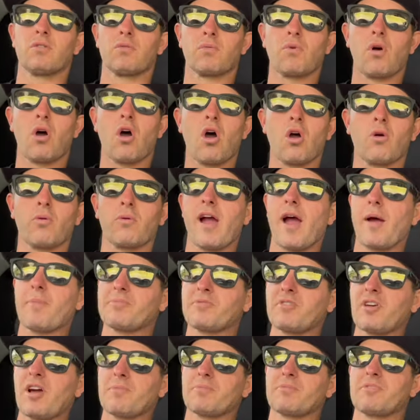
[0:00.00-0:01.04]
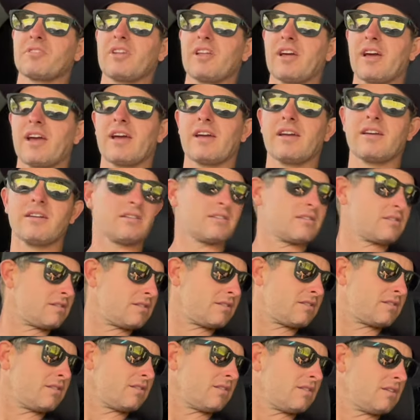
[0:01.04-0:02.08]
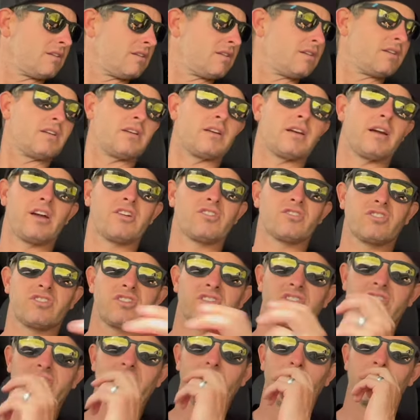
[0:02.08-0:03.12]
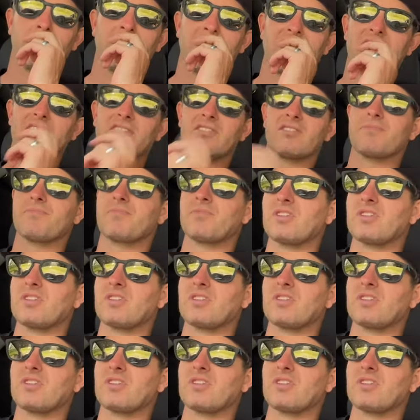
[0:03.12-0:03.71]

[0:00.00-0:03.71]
All wrapped up today. As you can tell, Mace,